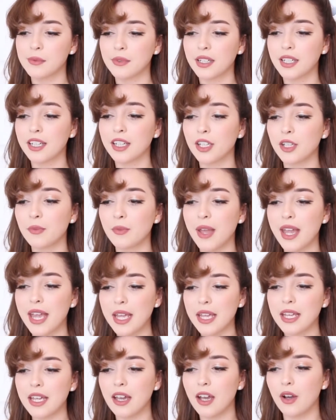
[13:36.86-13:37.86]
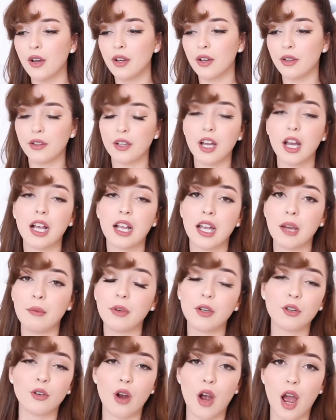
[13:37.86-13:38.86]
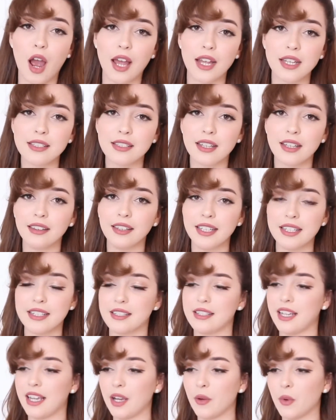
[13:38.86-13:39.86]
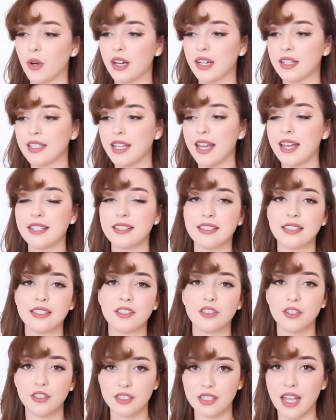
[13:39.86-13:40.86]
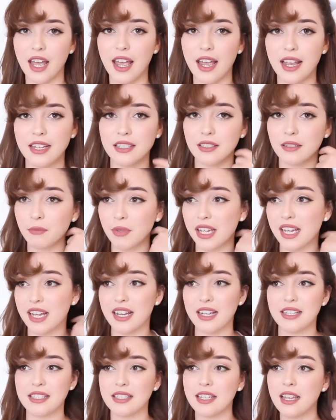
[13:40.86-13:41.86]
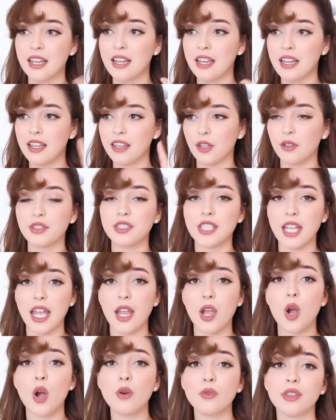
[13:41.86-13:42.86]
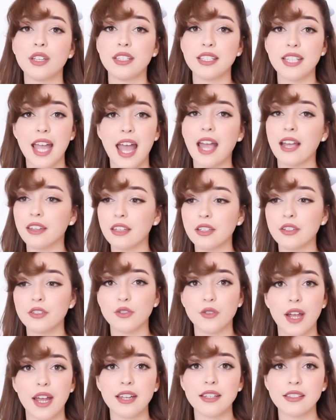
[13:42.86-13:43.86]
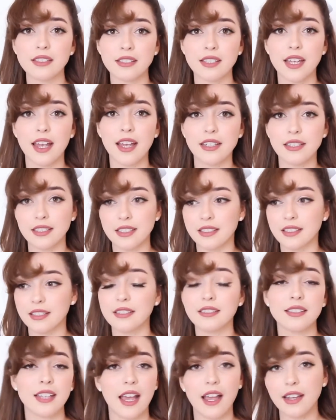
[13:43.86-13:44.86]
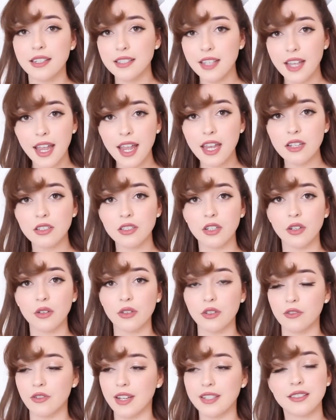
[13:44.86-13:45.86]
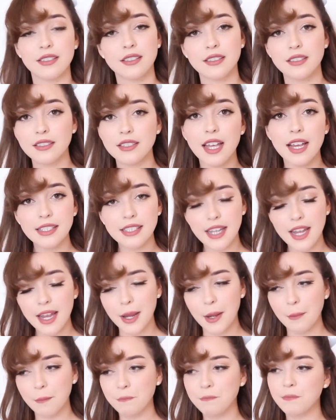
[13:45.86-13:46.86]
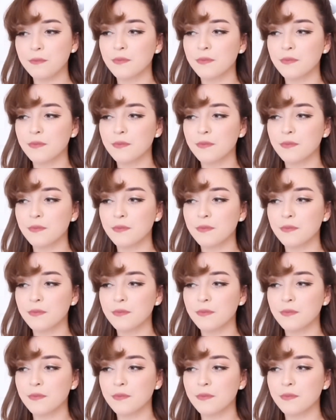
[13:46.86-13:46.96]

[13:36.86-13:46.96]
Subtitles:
you may come across a listing where it says it's your size, because they'll say, oh, the tag of the dress says it's a size 8, so the dress is a size 8.